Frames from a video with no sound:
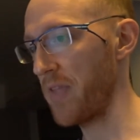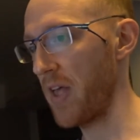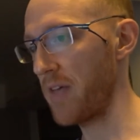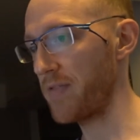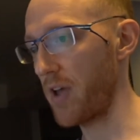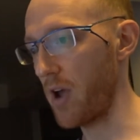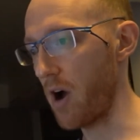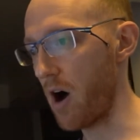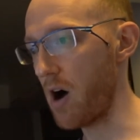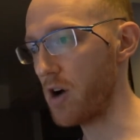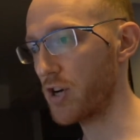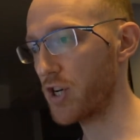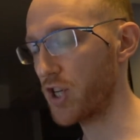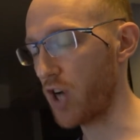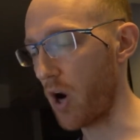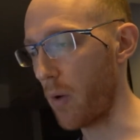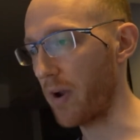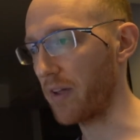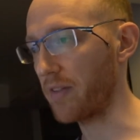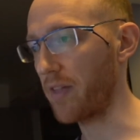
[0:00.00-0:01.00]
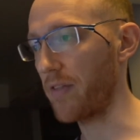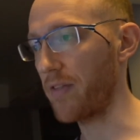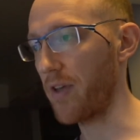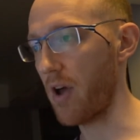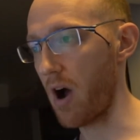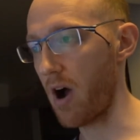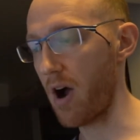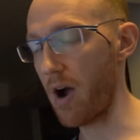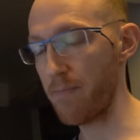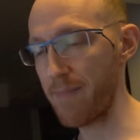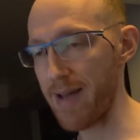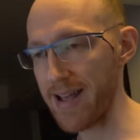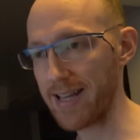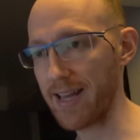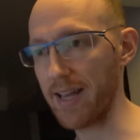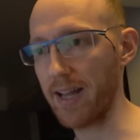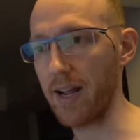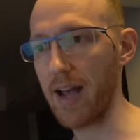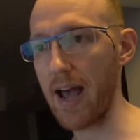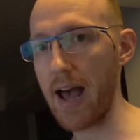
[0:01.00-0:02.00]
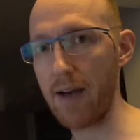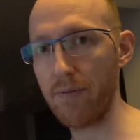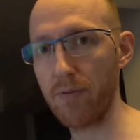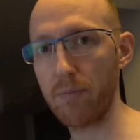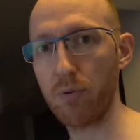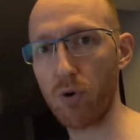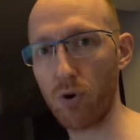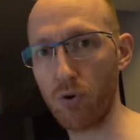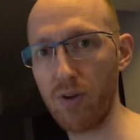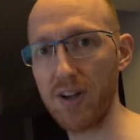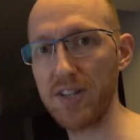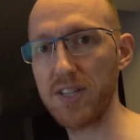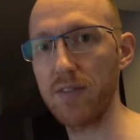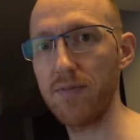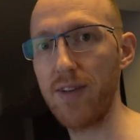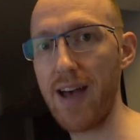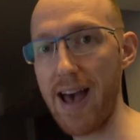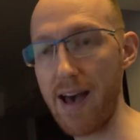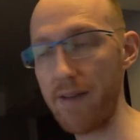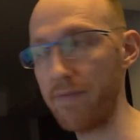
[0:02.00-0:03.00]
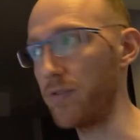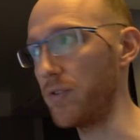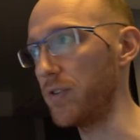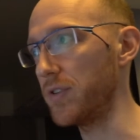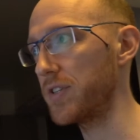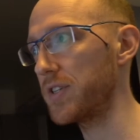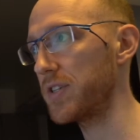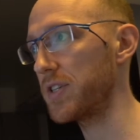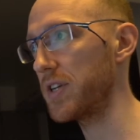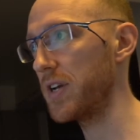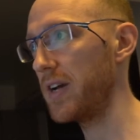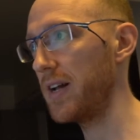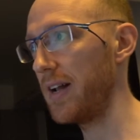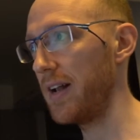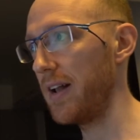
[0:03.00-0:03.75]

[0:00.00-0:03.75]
They are showing that they are making ever progressive efforts